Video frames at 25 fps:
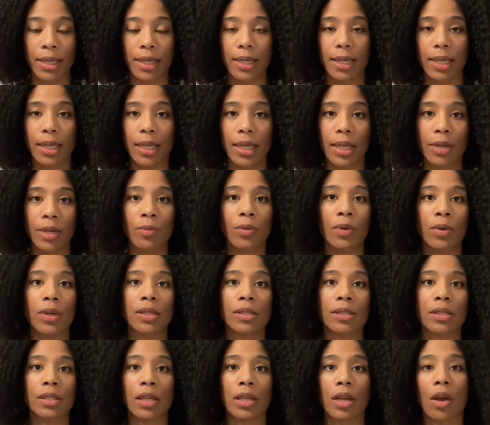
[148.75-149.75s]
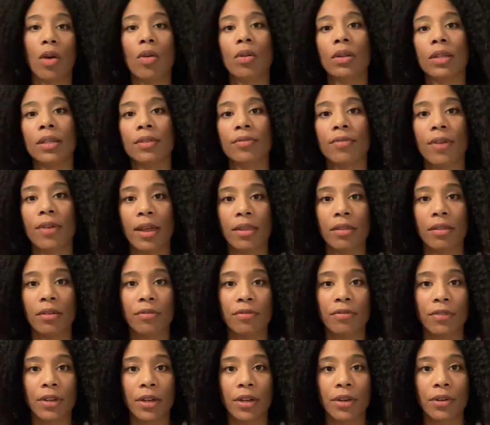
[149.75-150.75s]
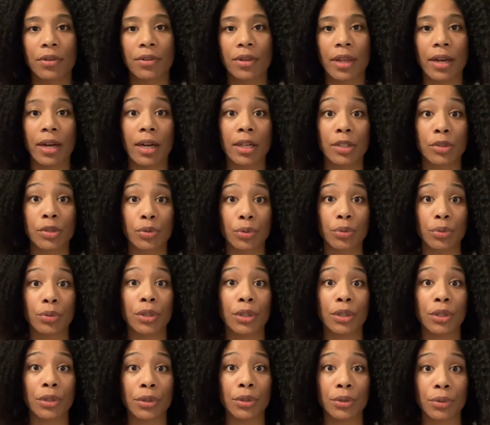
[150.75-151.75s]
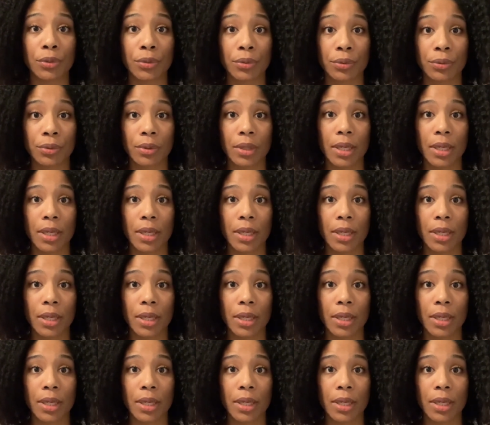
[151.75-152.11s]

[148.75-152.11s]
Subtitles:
He was the only father figure that I truly knew,